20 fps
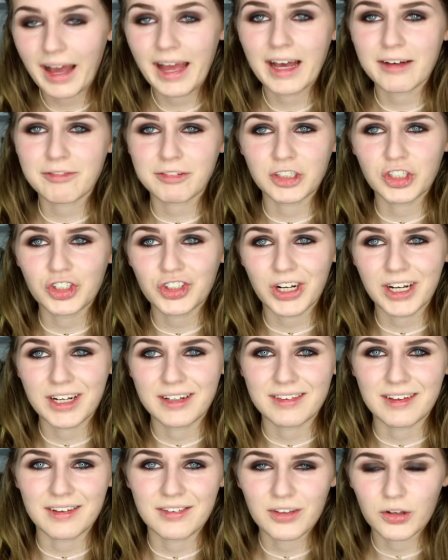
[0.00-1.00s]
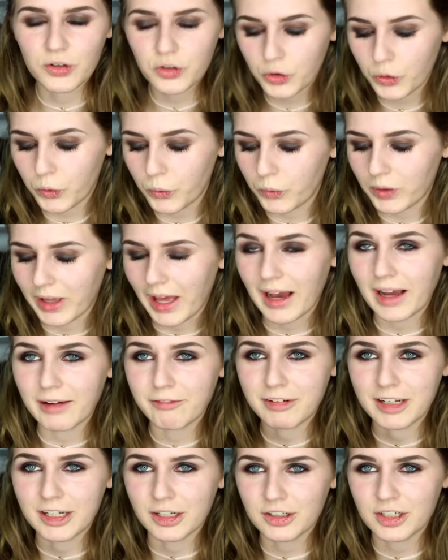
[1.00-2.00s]
I haven't tried this at all yet, I've
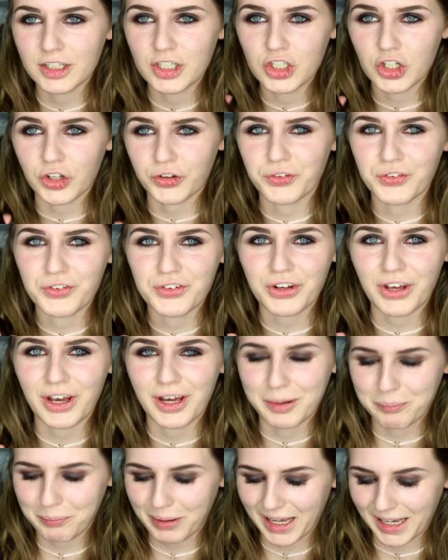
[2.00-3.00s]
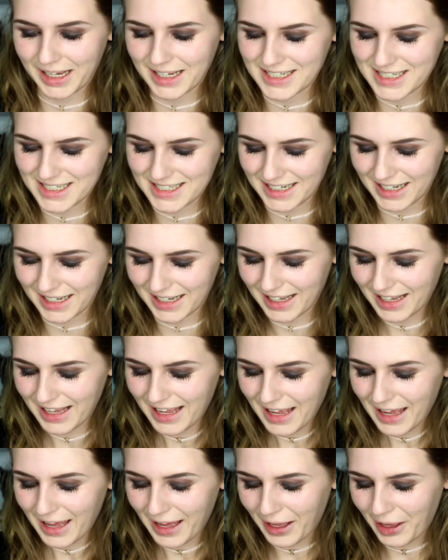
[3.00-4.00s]
literally just unpackaged it.
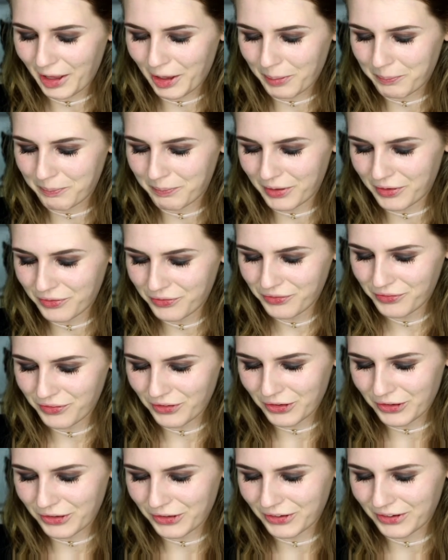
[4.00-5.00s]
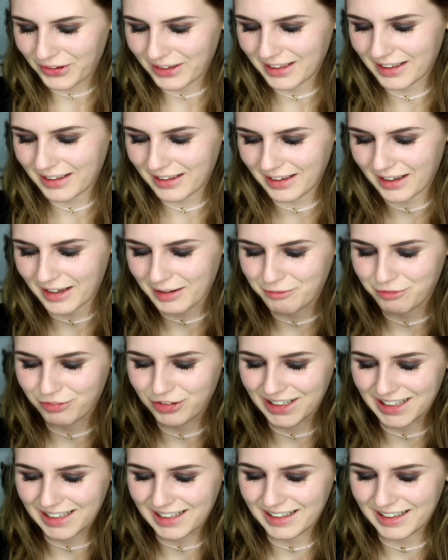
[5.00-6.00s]
So I'm
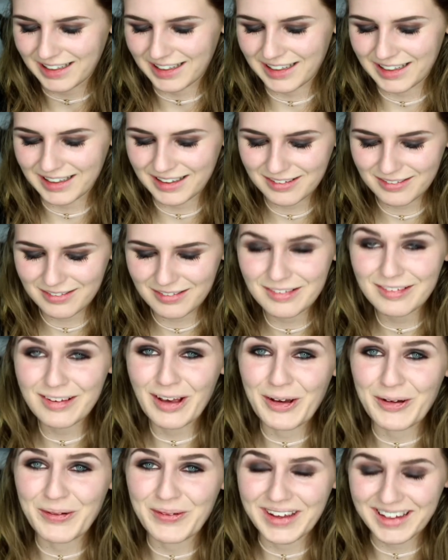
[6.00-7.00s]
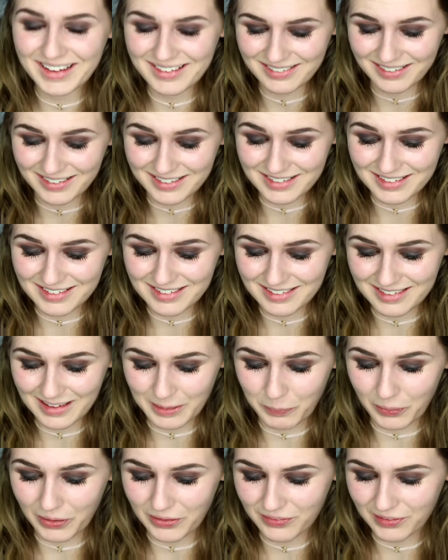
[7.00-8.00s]
really so excited to see
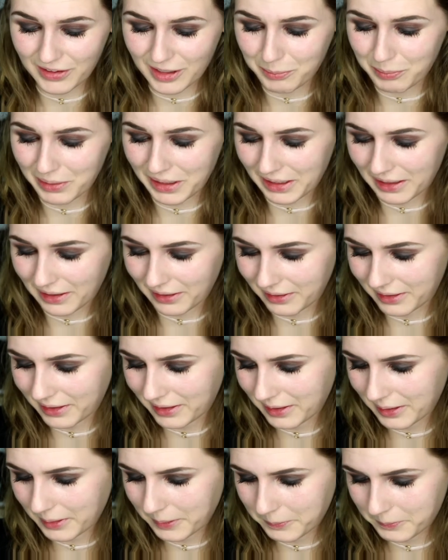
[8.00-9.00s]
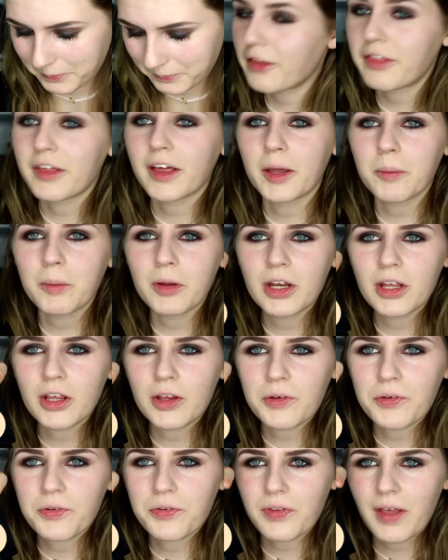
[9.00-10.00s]
what it's going to be like. I think I'm going to
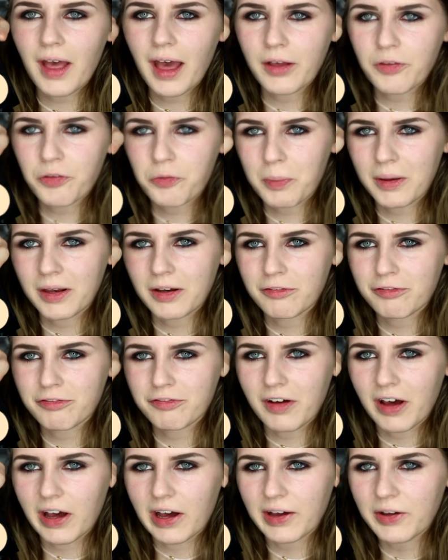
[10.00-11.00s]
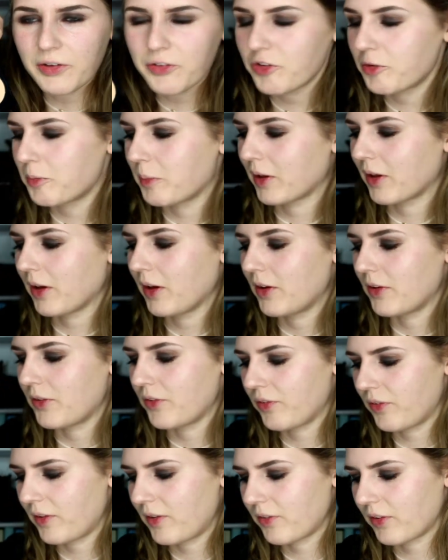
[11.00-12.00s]
use Aspen first
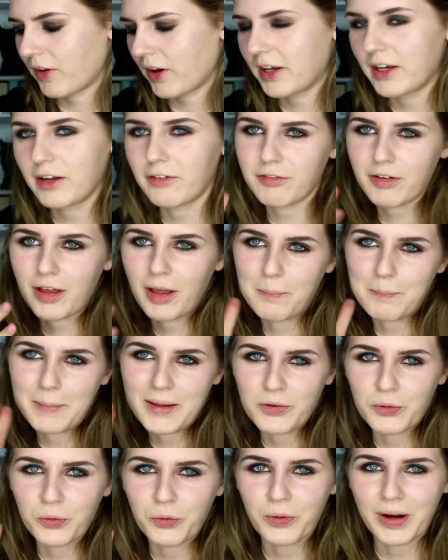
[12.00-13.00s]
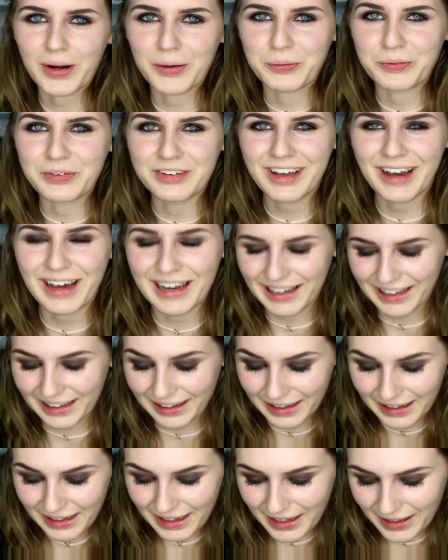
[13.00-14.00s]
because it's kind of a middle ground
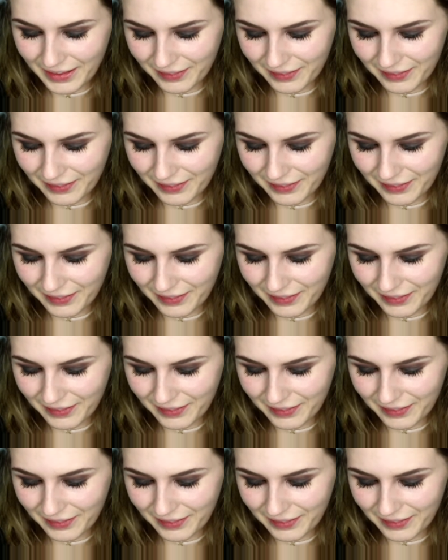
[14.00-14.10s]
colour.